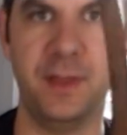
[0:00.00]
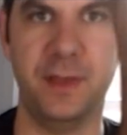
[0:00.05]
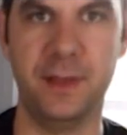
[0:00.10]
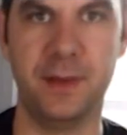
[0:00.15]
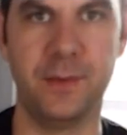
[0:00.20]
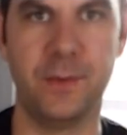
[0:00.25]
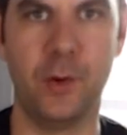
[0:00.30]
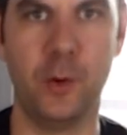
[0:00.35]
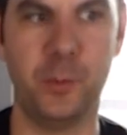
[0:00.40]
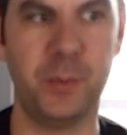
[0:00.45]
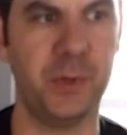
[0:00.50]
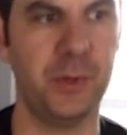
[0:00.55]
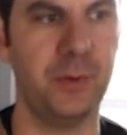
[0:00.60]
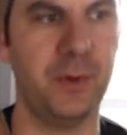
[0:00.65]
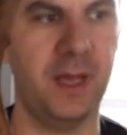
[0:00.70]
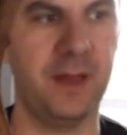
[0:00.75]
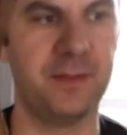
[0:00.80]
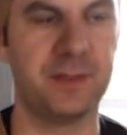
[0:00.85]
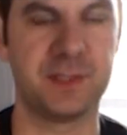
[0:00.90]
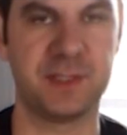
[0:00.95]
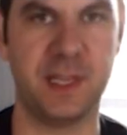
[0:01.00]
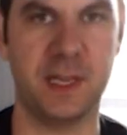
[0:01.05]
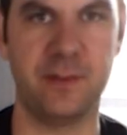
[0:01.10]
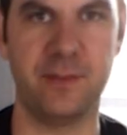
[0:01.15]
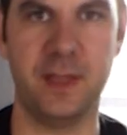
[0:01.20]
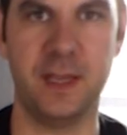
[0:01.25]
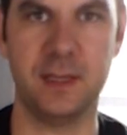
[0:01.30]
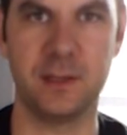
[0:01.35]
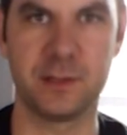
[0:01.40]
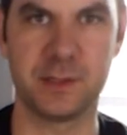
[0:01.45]
and hope you have a set of
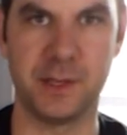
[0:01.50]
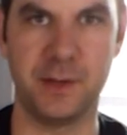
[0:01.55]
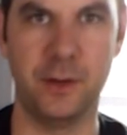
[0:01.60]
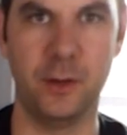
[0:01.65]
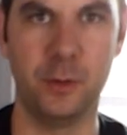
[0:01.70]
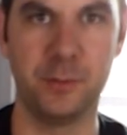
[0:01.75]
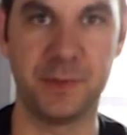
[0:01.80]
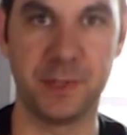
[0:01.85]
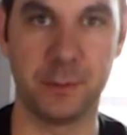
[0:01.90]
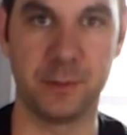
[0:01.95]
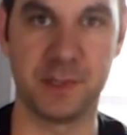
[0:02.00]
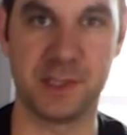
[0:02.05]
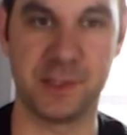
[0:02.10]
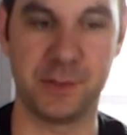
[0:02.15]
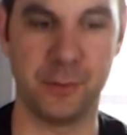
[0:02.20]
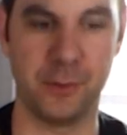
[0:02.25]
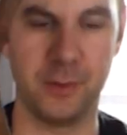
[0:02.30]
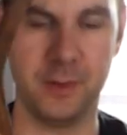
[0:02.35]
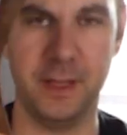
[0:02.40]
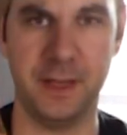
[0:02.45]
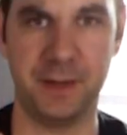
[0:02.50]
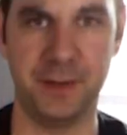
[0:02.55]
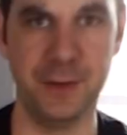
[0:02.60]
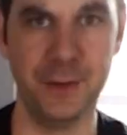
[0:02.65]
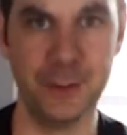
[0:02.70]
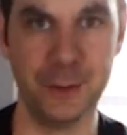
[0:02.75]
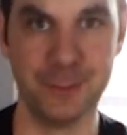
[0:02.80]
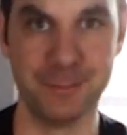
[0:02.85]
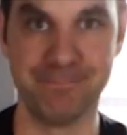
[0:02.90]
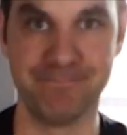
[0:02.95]
antlers at home to restore like
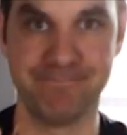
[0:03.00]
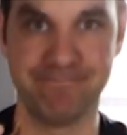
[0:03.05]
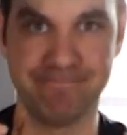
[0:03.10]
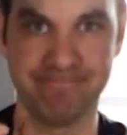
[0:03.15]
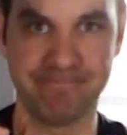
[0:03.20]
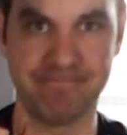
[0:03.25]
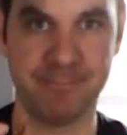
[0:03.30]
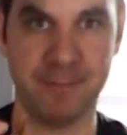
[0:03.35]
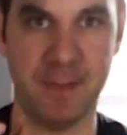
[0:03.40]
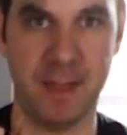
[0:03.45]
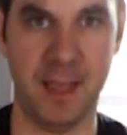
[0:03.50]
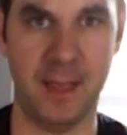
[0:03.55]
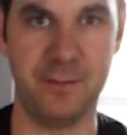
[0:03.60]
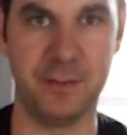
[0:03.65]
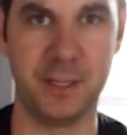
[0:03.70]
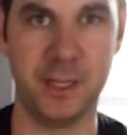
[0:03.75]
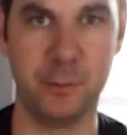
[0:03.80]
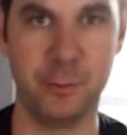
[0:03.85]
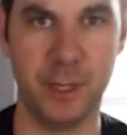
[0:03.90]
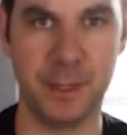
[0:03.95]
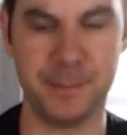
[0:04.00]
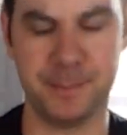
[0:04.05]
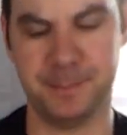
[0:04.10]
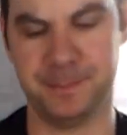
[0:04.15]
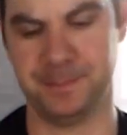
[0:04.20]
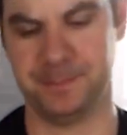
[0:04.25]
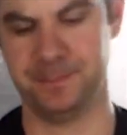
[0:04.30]
new. Have a good one.